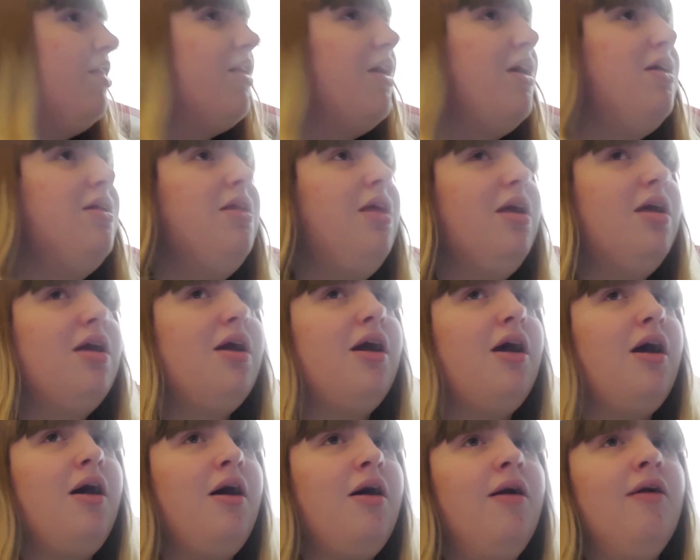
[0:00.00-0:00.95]
it's going to take a
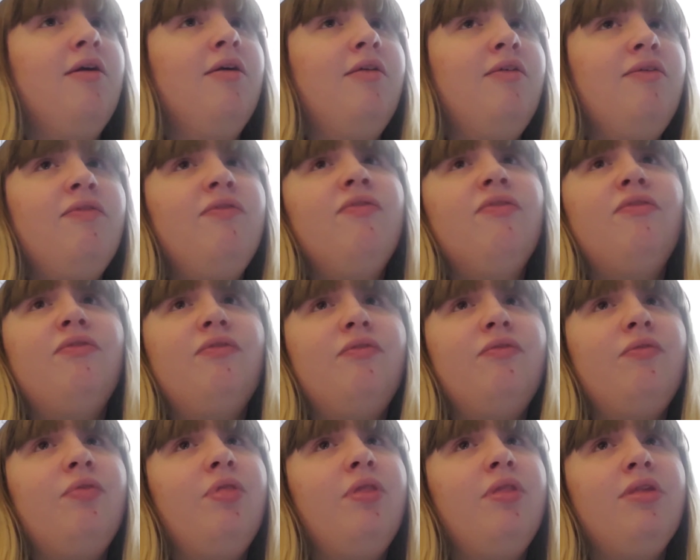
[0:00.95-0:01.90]
uh,
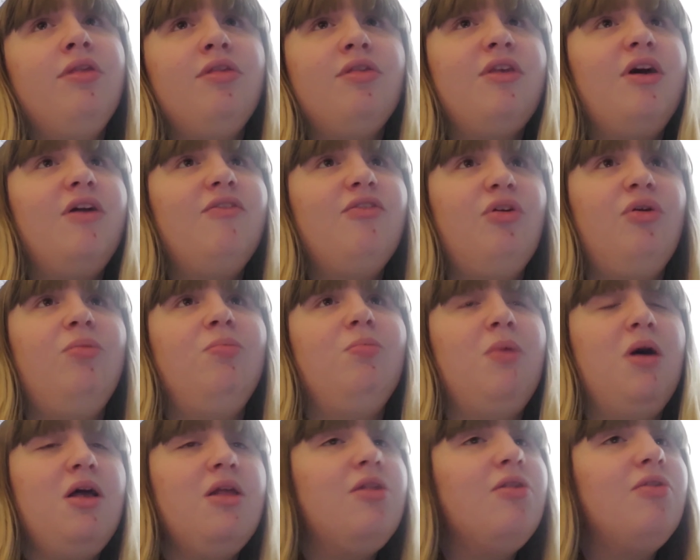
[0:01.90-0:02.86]
several
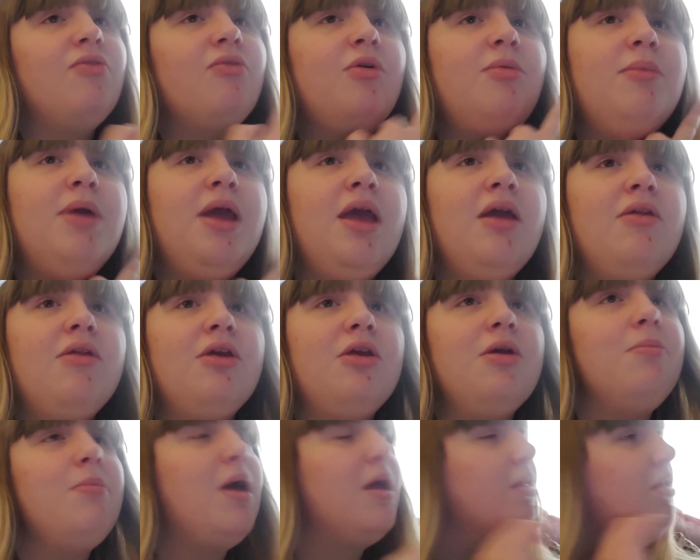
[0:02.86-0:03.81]
months for my hair to
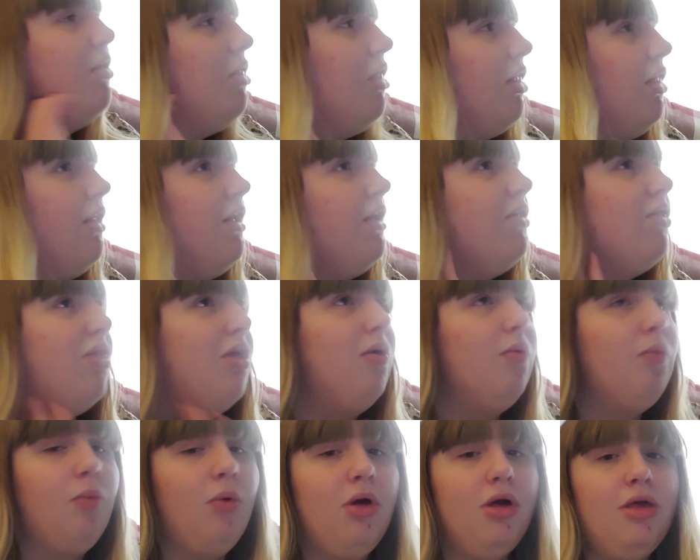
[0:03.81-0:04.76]
get back to the length
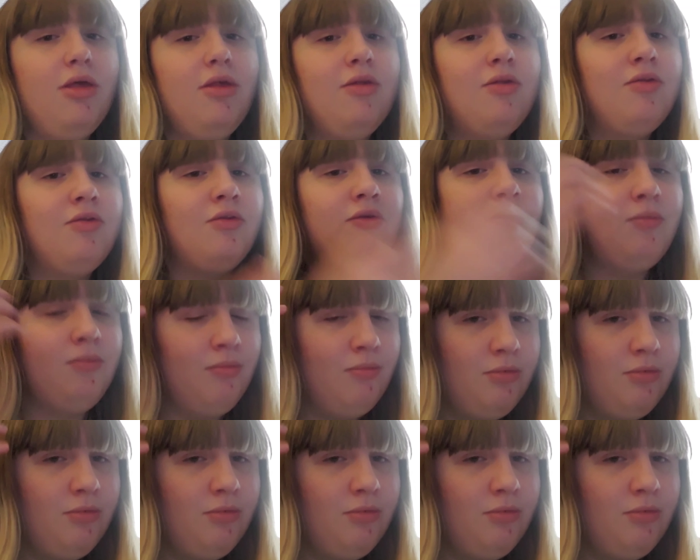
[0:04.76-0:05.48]
it was